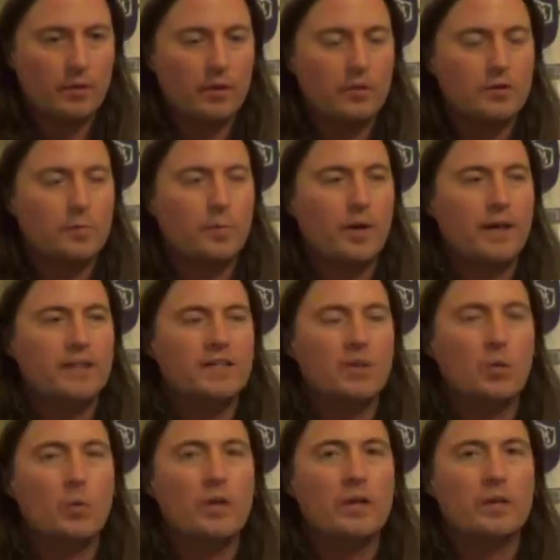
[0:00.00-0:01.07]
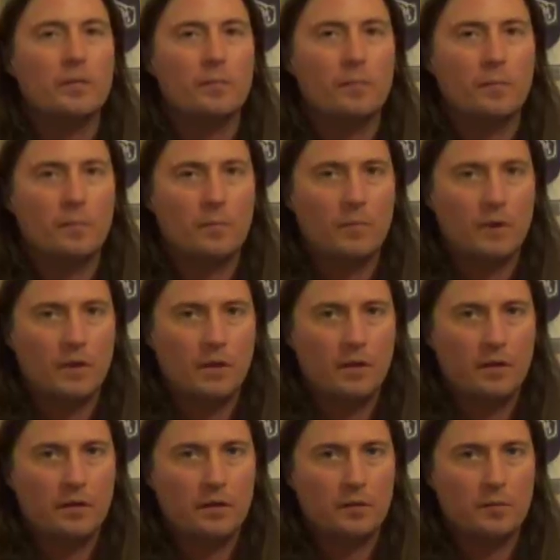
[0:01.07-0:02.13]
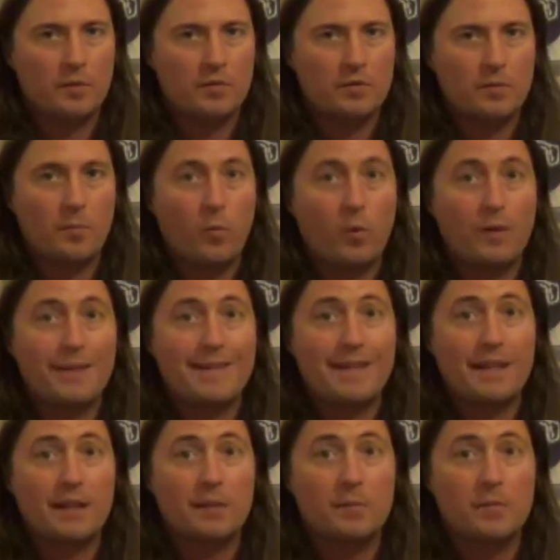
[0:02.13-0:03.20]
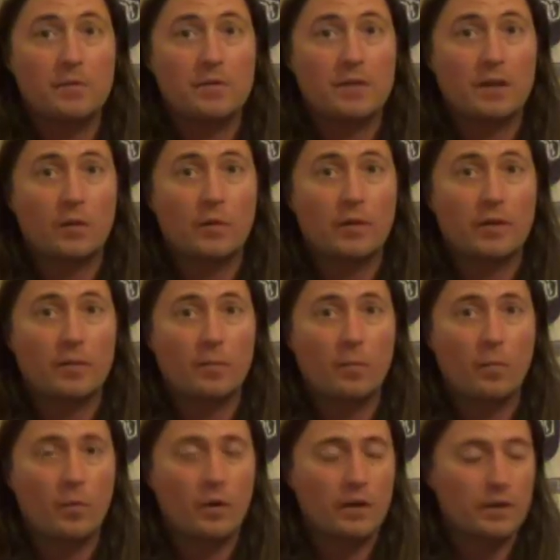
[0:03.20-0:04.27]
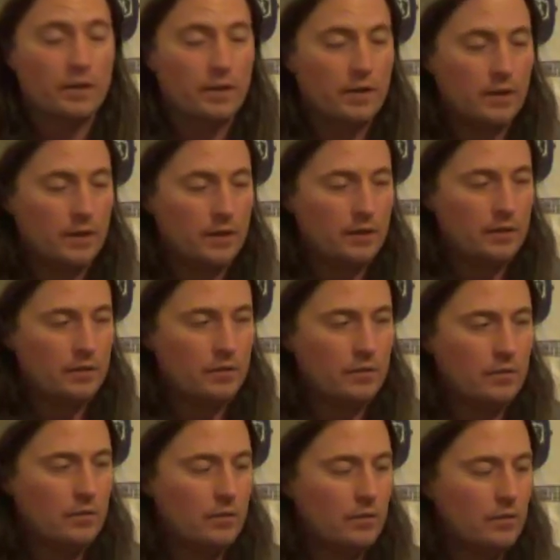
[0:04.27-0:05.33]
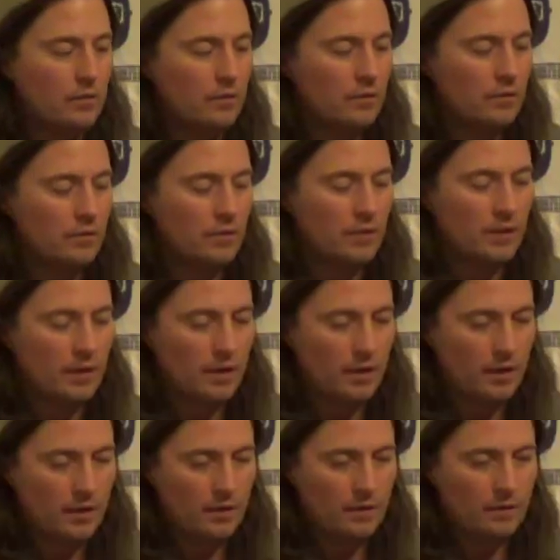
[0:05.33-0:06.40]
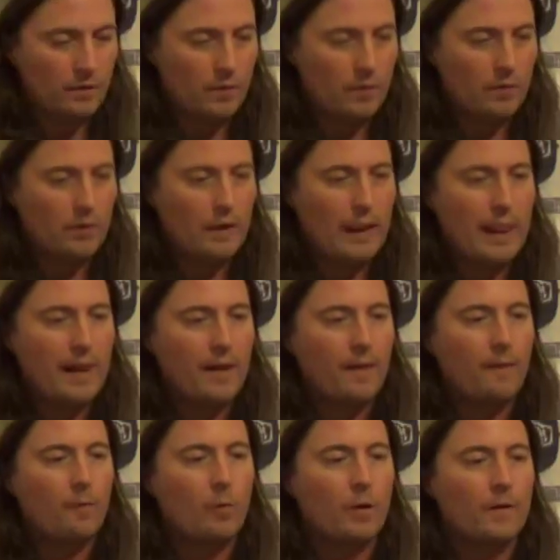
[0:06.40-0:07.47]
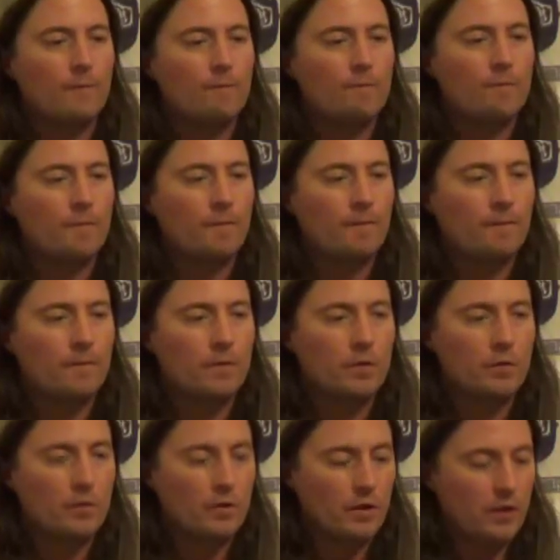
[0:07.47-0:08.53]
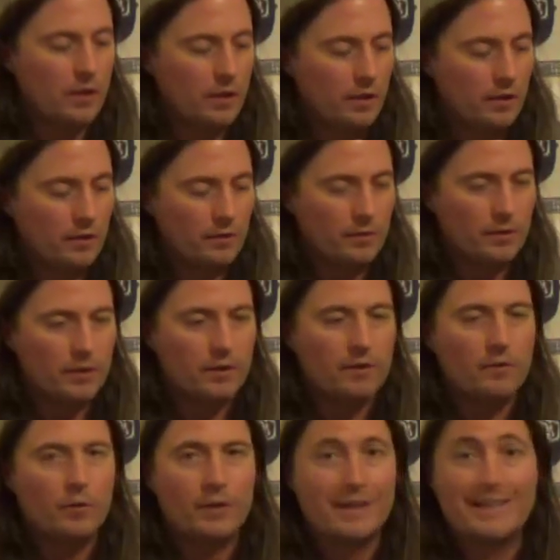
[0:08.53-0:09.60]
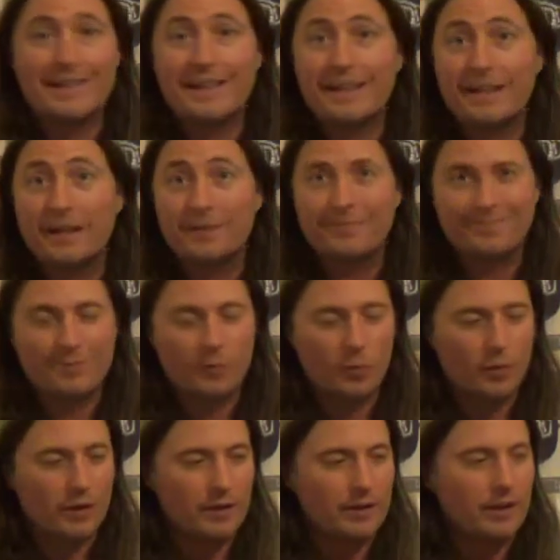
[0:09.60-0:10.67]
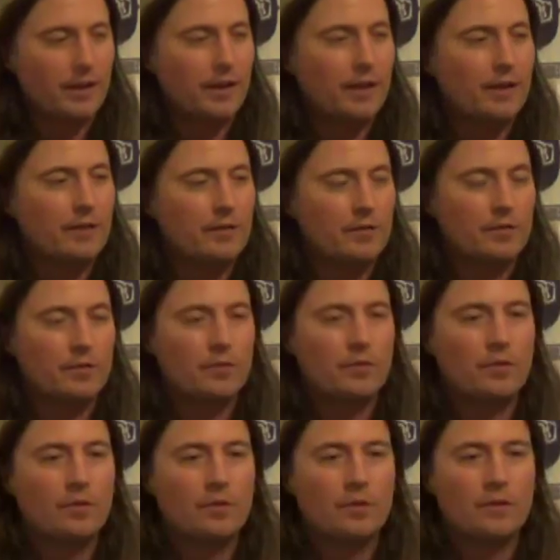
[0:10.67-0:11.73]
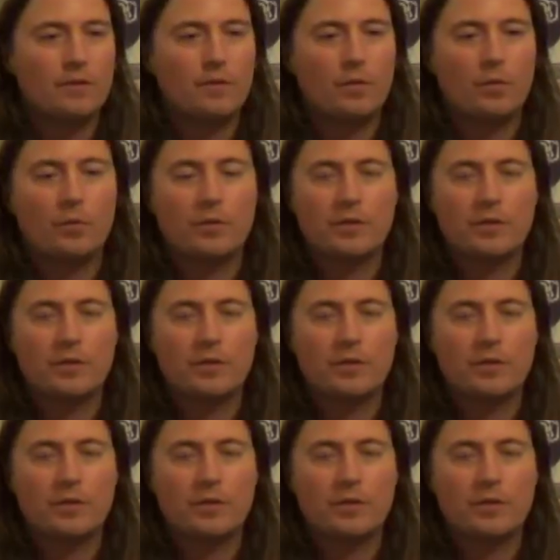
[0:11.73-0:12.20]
You're also practicing rhythm. The most important thing in music, rhythm. 1, 2, 3, 4. 1, 2, 3, 4. You get the idea. 1, 2, 3, 4.